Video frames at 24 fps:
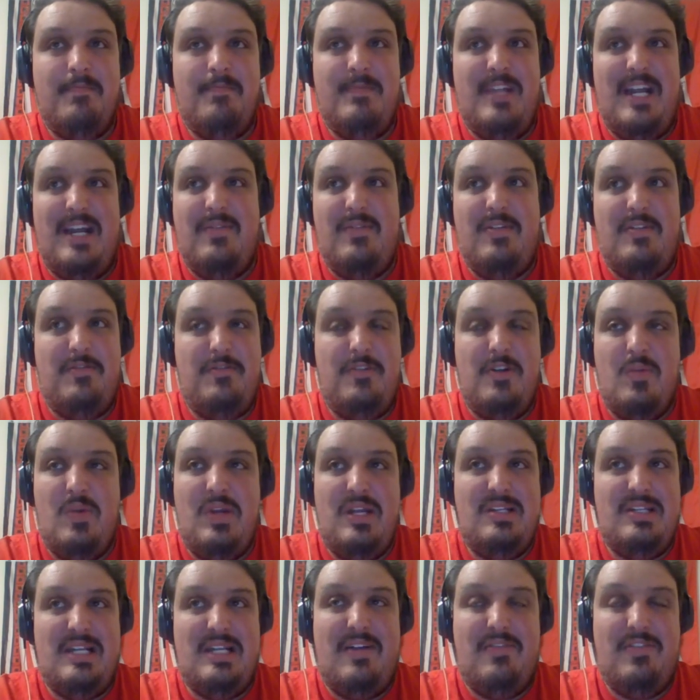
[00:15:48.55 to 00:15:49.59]
not even a few
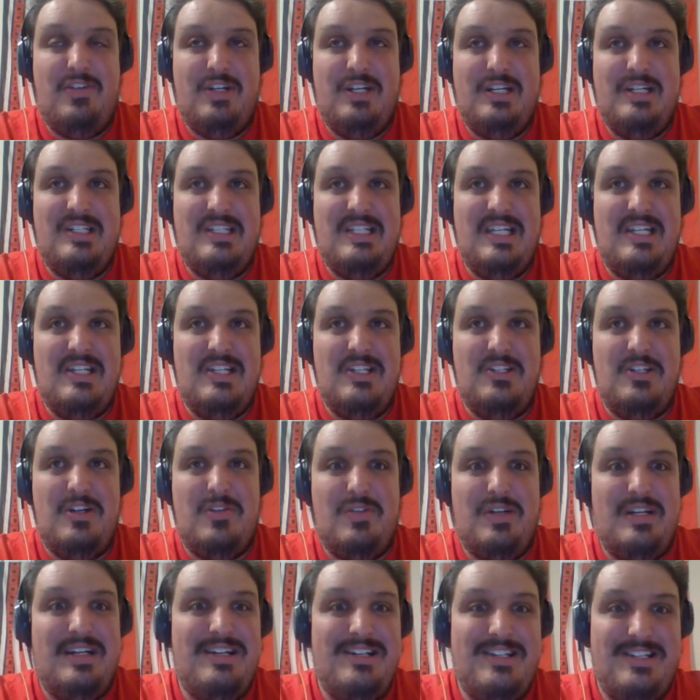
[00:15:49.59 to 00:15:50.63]
weeks after his season is
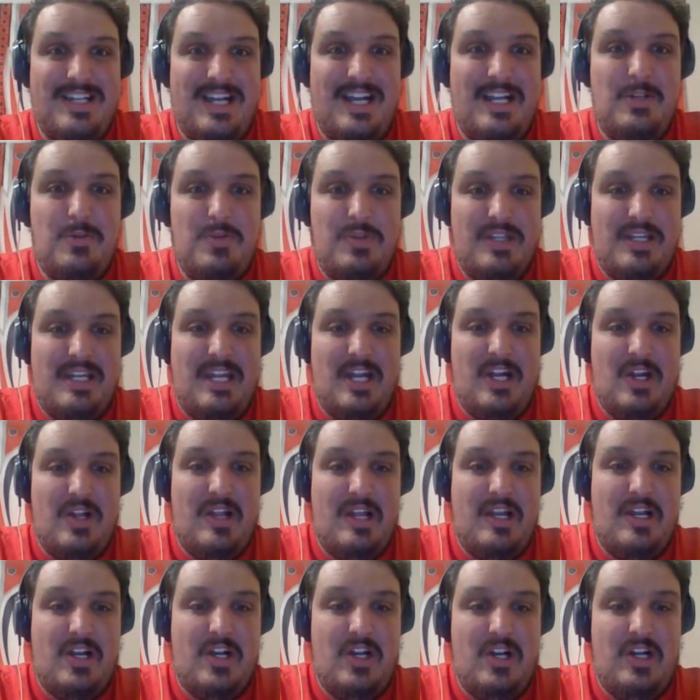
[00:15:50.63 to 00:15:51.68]
over, he signs with the
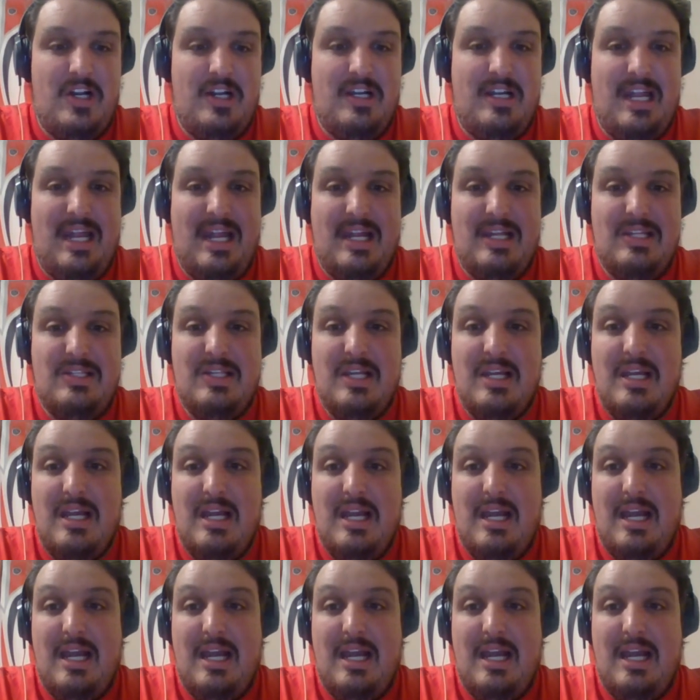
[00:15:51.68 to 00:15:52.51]
Carolina Hurricanes.